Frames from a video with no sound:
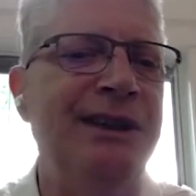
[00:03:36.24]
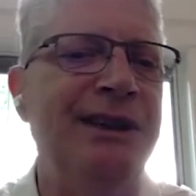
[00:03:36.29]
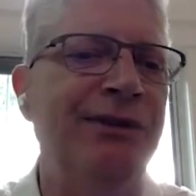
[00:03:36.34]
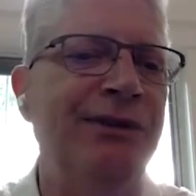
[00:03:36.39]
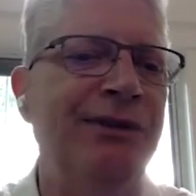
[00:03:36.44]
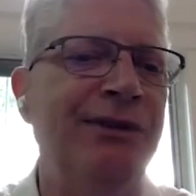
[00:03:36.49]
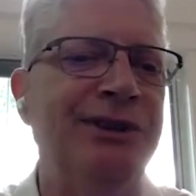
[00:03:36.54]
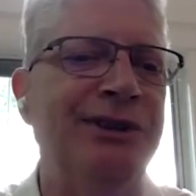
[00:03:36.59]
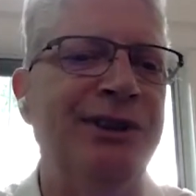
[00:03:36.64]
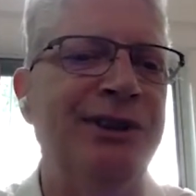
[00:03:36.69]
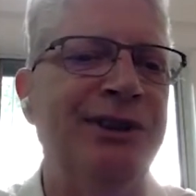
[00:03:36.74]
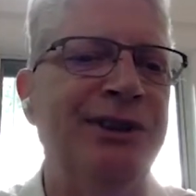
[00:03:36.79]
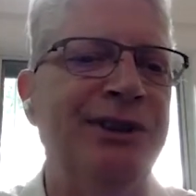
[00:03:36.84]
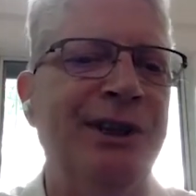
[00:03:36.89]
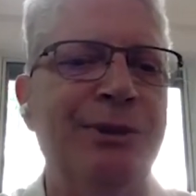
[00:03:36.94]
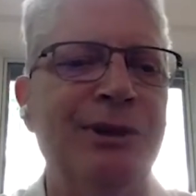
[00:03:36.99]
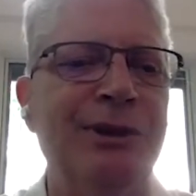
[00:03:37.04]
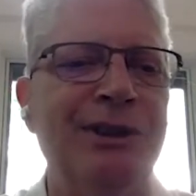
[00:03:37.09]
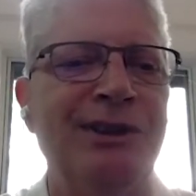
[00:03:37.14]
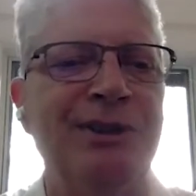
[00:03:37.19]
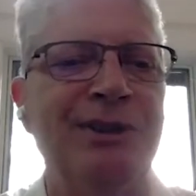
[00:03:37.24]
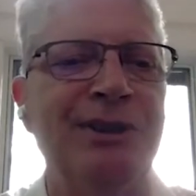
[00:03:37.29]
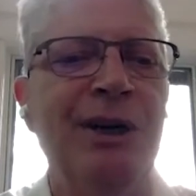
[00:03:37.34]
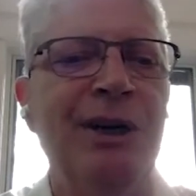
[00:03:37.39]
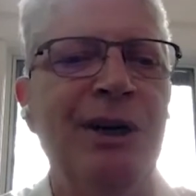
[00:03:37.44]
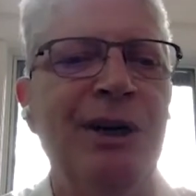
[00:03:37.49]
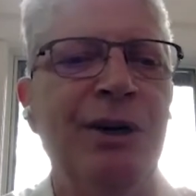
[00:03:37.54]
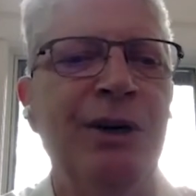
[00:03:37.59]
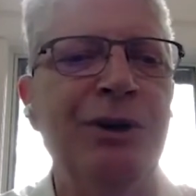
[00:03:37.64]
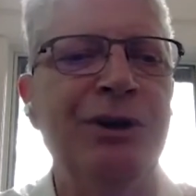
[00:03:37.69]
average number of
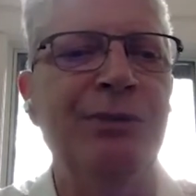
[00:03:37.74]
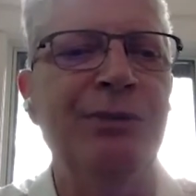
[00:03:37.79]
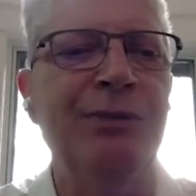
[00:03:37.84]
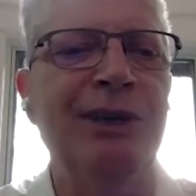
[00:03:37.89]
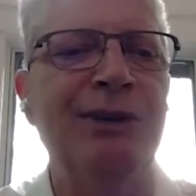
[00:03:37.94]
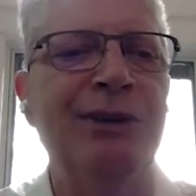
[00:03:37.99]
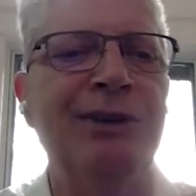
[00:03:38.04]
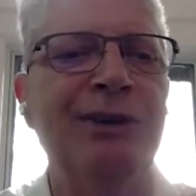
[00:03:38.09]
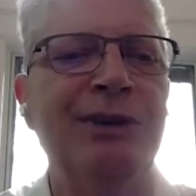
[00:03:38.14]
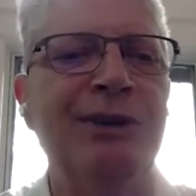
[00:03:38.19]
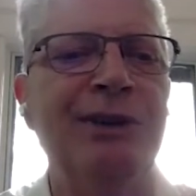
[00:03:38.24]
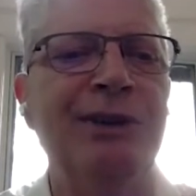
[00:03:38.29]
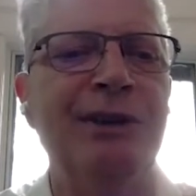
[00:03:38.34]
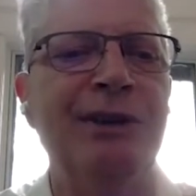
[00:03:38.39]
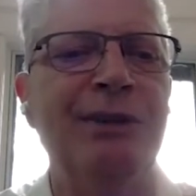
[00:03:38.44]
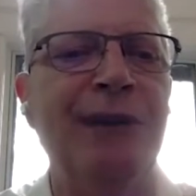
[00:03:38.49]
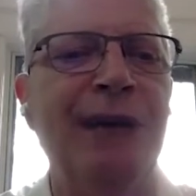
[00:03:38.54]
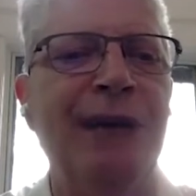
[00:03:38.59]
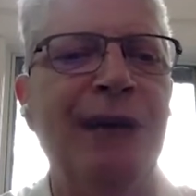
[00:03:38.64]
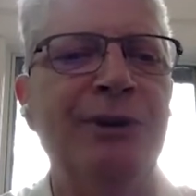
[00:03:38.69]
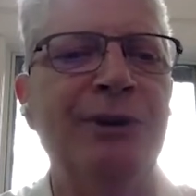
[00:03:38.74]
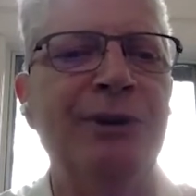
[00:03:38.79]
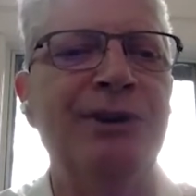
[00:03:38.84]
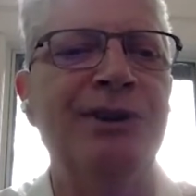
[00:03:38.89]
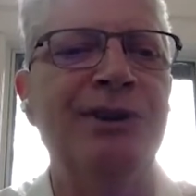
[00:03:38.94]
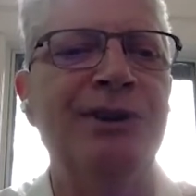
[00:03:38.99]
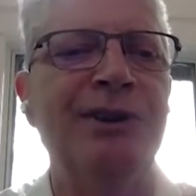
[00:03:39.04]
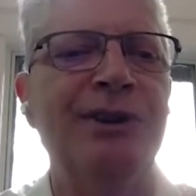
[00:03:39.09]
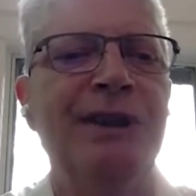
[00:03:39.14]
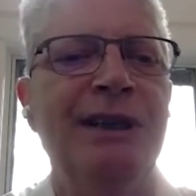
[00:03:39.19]
steps, or you can measure the
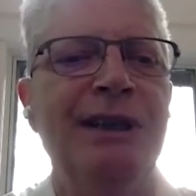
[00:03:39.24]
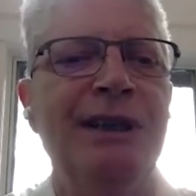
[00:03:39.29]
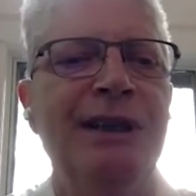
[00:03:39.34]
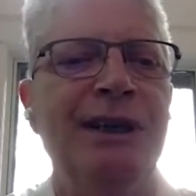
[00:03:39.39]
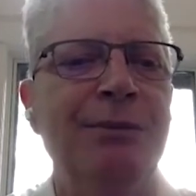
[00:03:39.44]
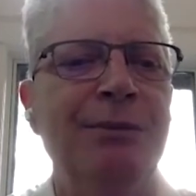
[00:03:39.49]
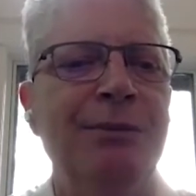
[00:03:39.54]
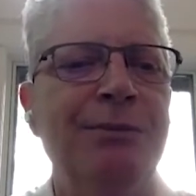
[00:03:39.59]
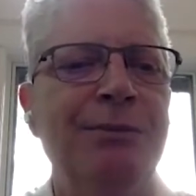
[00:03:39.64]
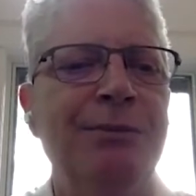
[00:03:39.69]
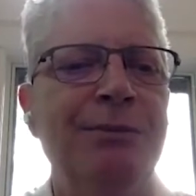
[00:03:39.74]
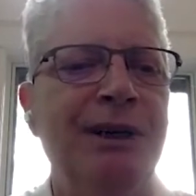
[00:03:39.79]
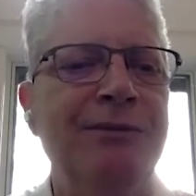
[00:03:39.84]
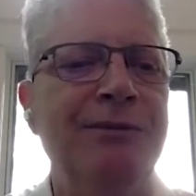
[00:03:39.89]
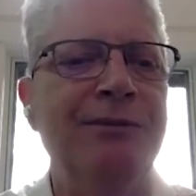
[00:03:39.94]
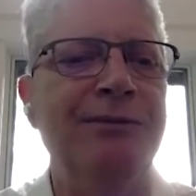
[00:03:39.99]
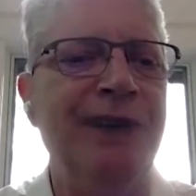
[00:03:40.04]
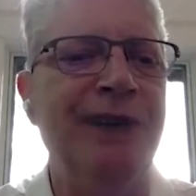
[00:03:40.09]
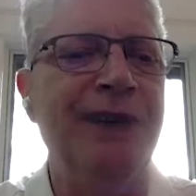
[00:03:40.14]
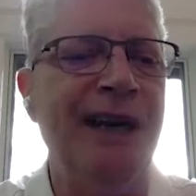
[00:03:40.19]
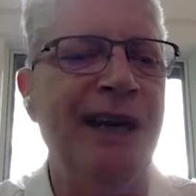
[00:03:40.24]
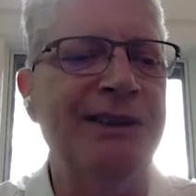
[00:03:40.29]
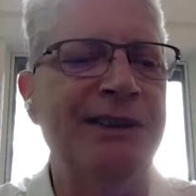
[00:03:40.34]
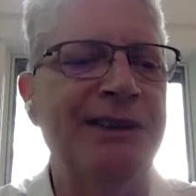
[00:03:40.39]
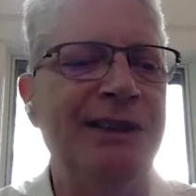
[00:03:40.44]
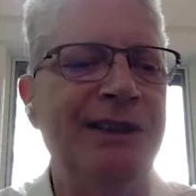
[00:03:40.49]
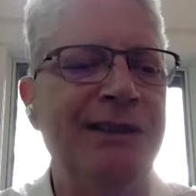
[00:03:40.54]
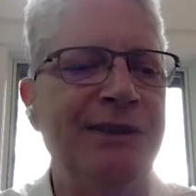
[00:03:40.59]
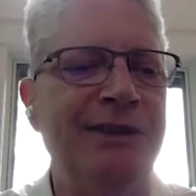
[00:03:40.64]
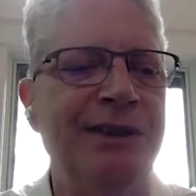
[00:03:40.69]
bouts of
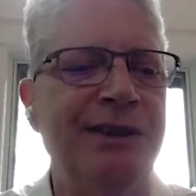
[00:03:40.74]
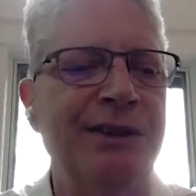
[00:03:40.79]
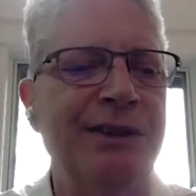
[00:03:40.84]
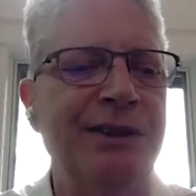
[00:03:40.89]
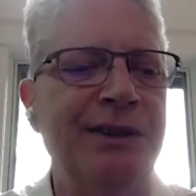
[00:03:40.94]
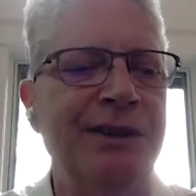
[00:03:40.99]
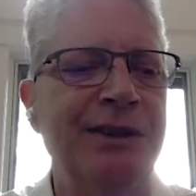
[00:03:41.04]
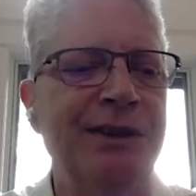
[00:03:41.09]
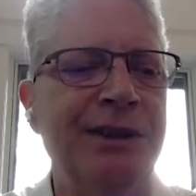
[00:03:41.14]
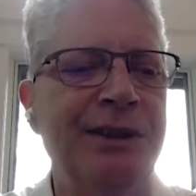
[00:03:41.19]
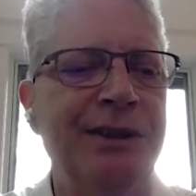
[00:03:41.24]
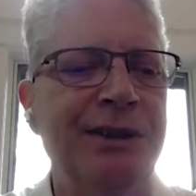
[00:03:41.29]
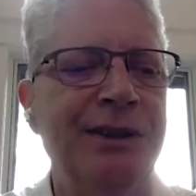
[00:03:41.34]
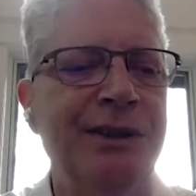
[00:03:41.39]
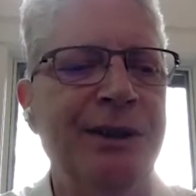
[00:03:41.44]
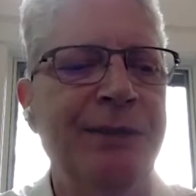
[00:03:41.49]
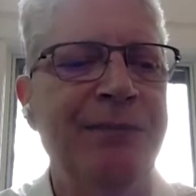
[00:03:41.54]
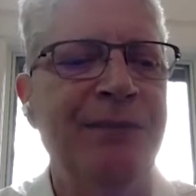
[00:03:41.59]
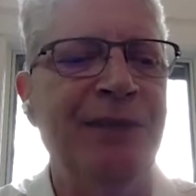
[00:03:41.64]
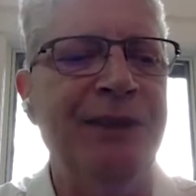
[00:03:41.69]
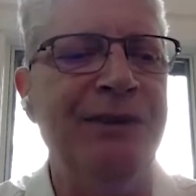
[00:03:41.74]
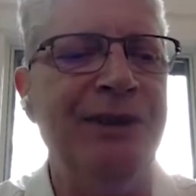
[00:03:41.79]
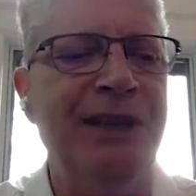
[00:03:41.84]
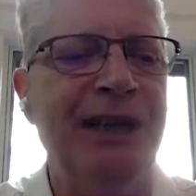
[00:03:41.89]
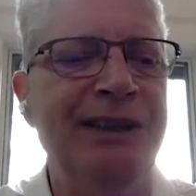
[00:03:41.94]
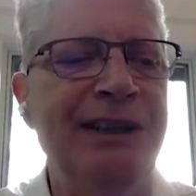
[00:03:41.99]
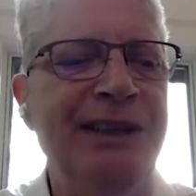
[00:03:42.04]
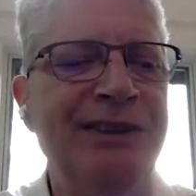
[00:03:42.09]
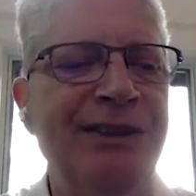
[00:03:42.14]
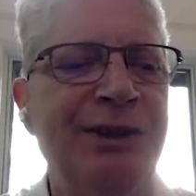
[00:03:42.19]
activity that occur here.
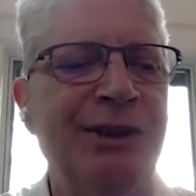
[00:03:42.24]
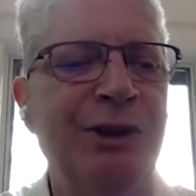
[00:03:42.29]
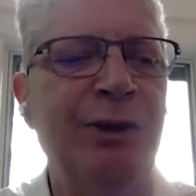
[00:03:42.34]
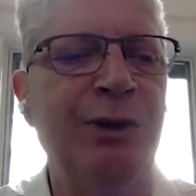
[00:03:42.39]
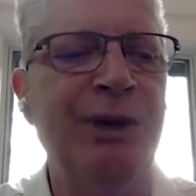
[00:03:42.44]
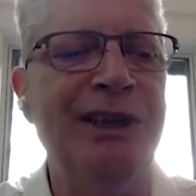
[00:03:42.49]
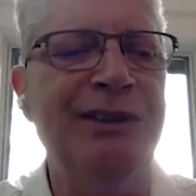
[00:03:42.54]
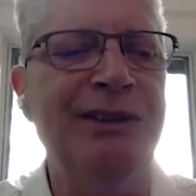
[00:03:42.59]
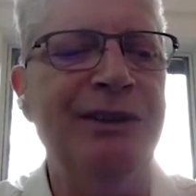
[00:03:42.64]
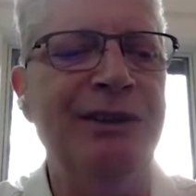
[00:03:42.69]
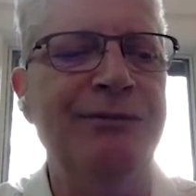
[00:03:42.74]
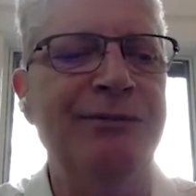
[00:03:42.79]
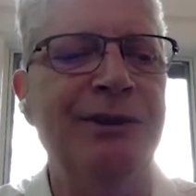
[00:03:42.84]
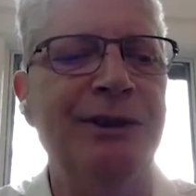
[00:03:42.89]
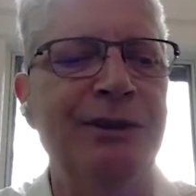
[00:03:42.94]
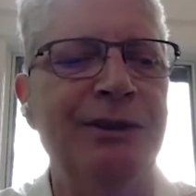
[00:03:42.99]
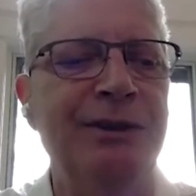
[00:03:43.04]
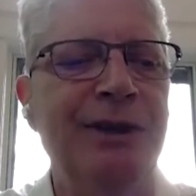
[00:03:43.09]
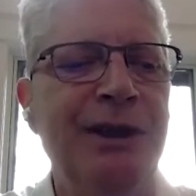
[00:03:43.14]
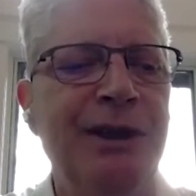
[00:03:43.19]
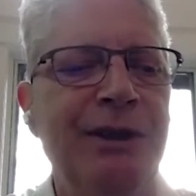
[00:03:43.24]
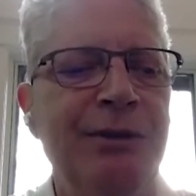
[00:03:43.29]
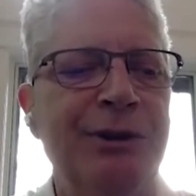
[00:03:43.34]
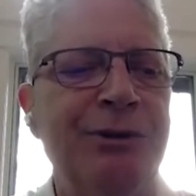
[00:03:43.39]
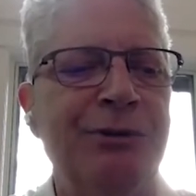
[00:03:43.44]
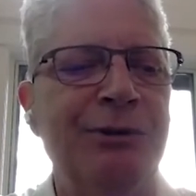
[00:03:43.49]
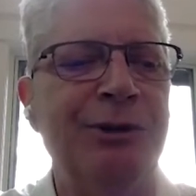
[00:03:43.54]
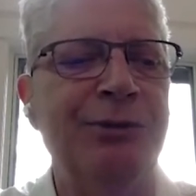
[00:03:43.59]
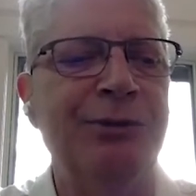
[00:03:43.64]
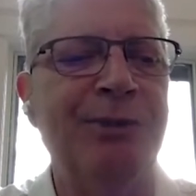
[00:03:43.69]
And these are quite different
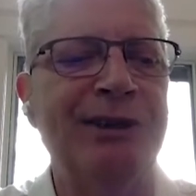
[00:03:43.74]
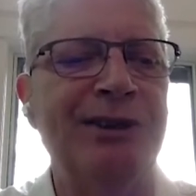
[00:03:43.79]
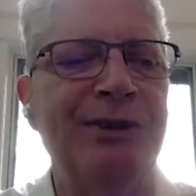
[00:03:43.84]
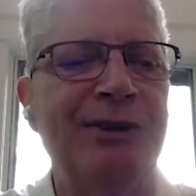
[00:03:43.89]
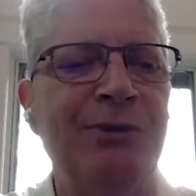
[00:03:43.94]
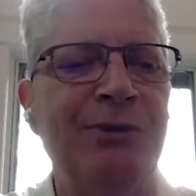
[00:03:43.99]
with respect